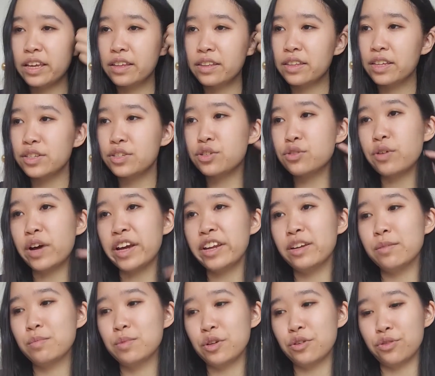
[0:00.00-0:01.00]
these 2
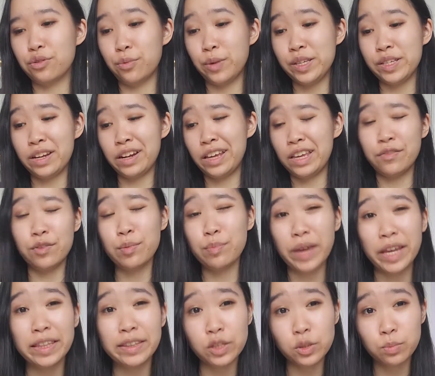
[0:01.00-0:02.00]
items are the reason I even
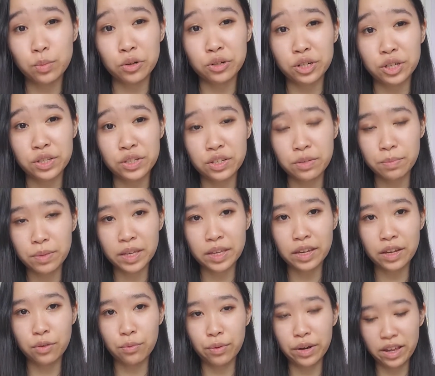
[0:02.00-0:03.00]
made this purchase to
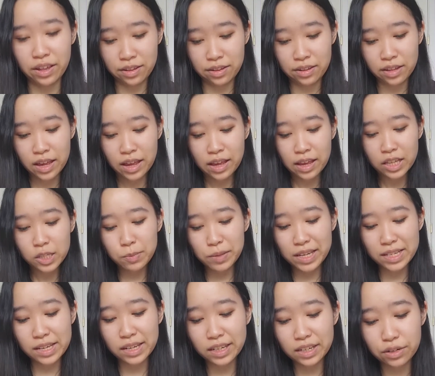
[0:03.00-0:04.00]
begin with. It's
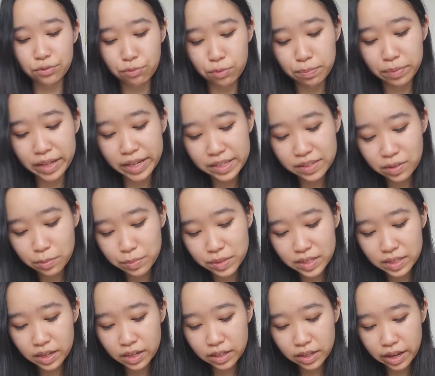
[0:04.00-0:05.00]
because I need to replace some
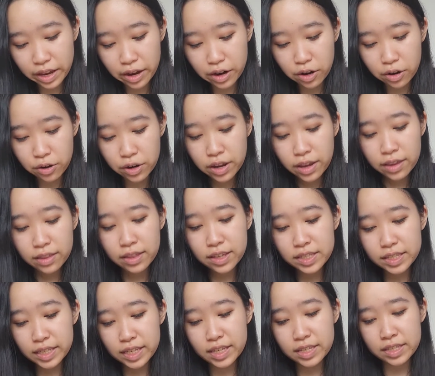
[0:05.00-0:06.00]
skincare.
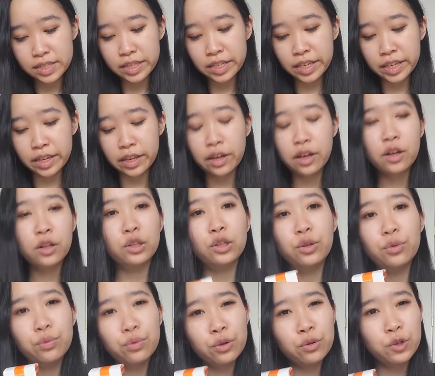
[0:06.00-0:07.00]
This is the
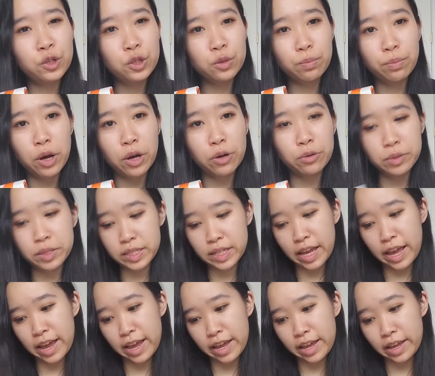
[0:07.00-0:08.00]

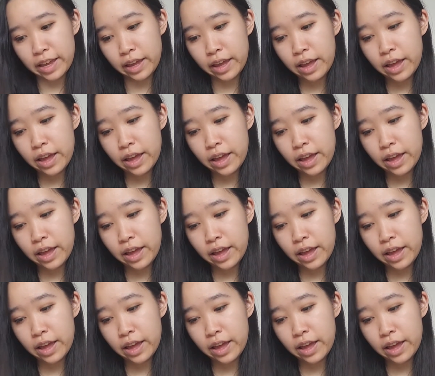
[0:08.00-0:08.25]
Roche-Posay